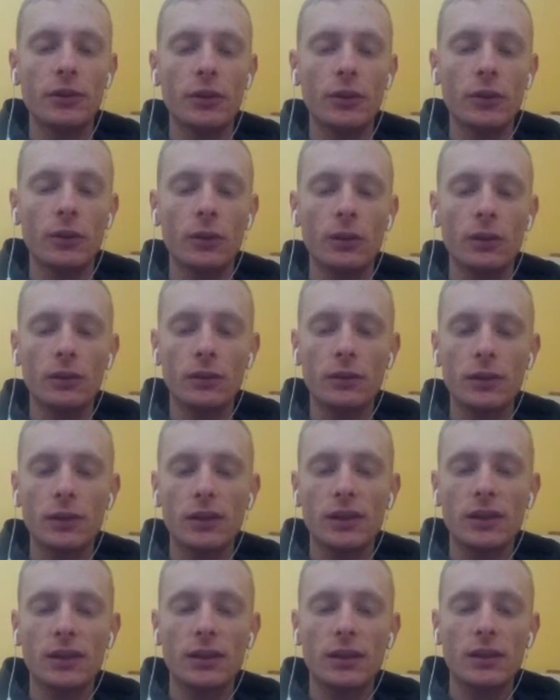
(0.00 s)
total.
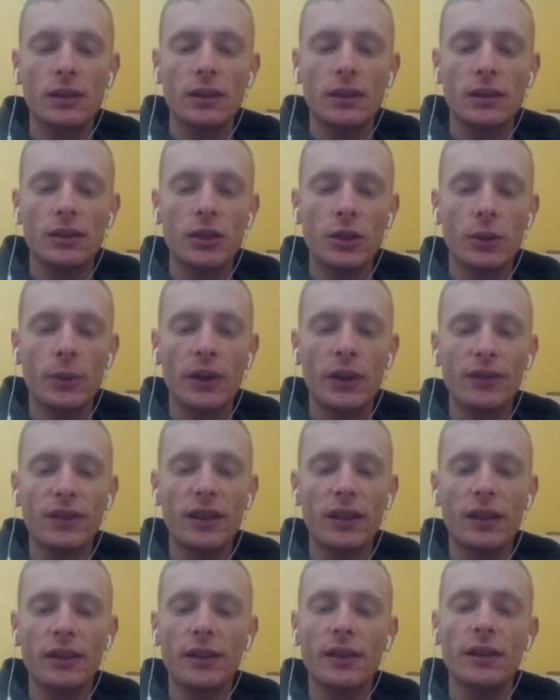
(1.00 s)
So we have to
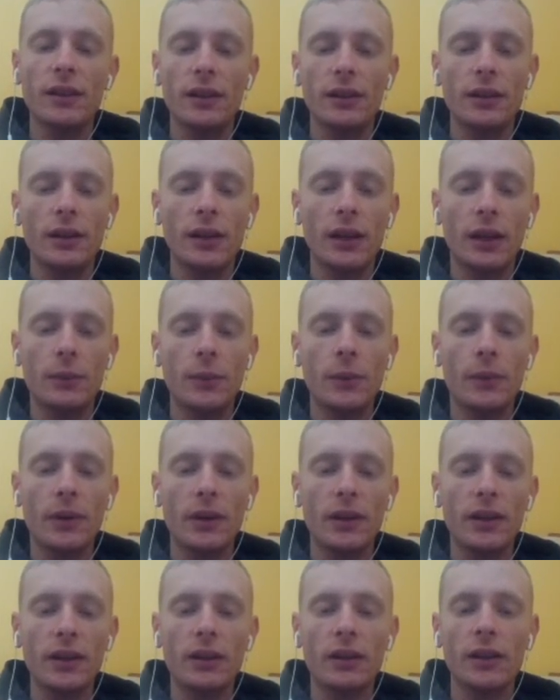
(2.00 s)
get a lucky hit, and we want
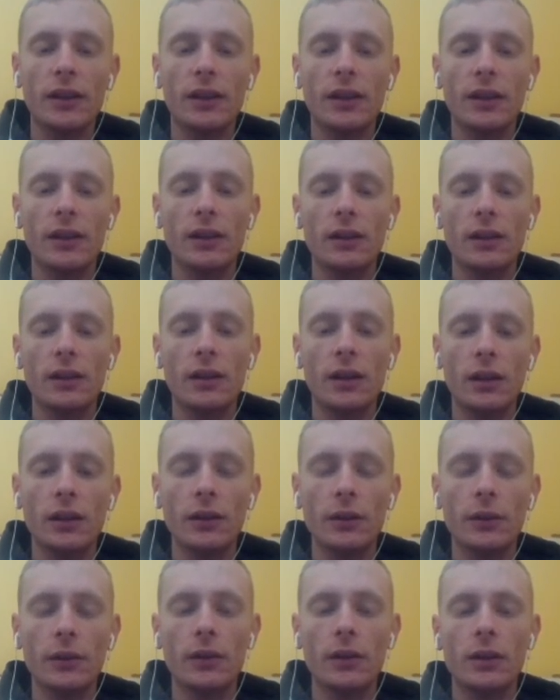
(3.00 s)
to get a lucky hit
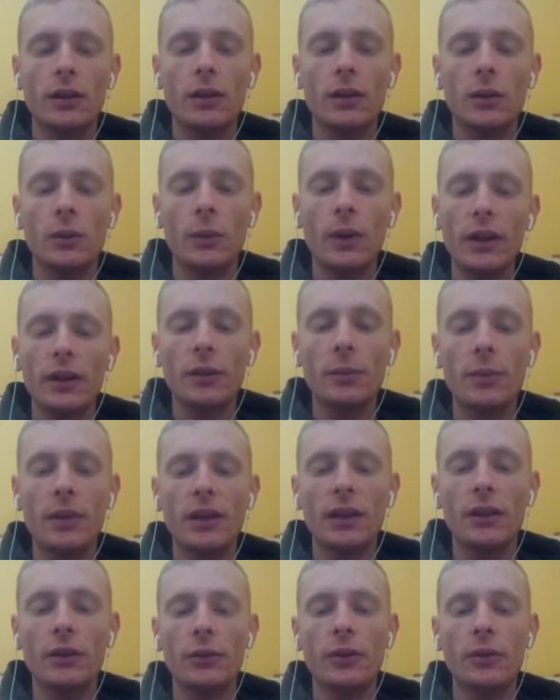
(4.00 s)
on one enemy
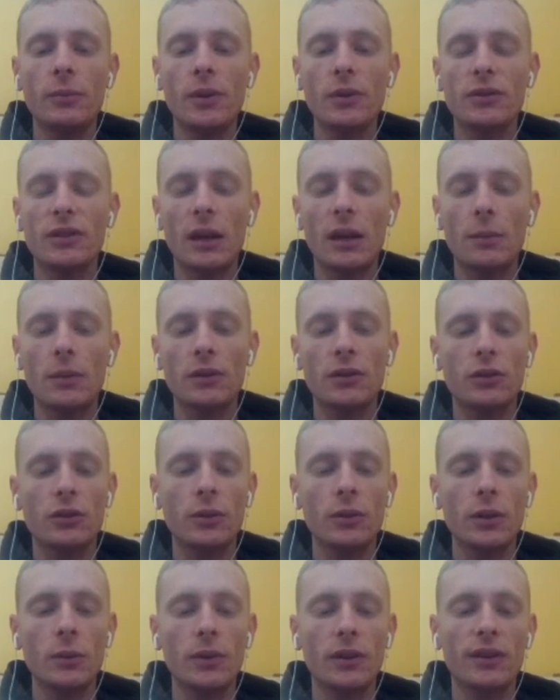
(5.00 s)
and do the most damage
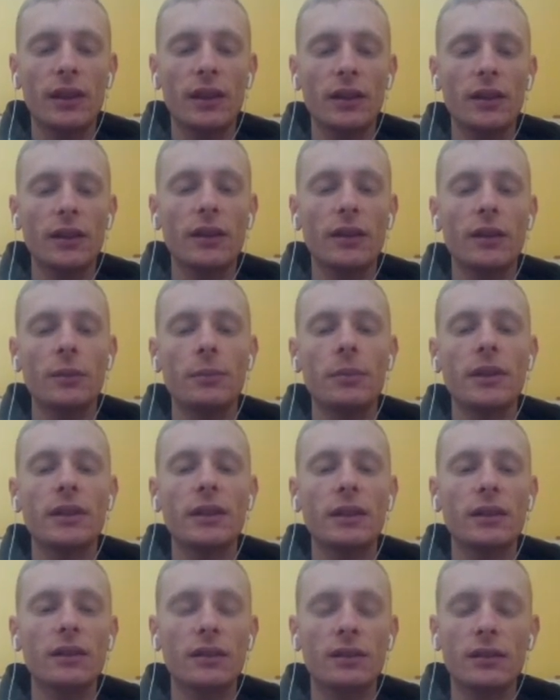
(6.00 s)
to it with that lucky hit
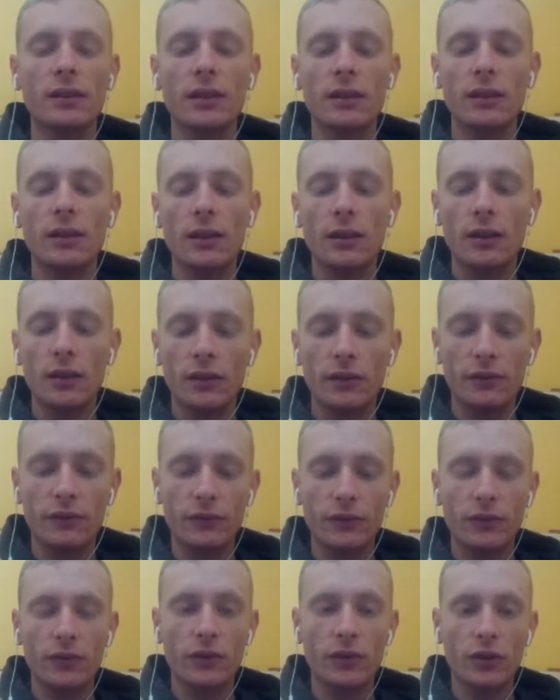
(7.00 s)
because
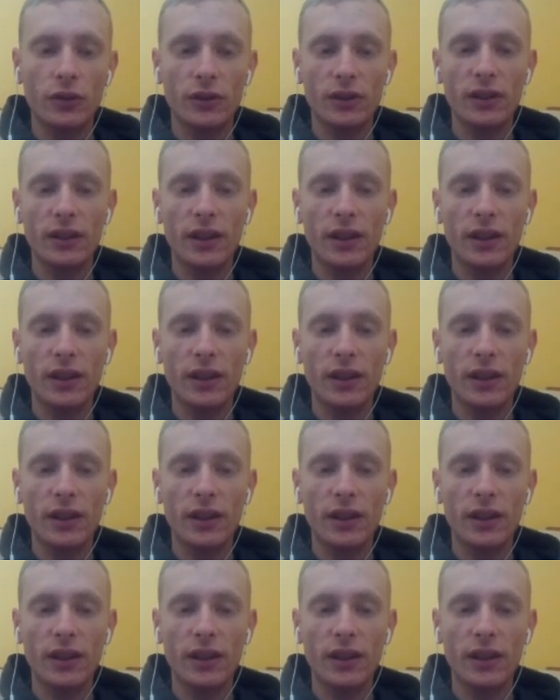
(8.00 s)
during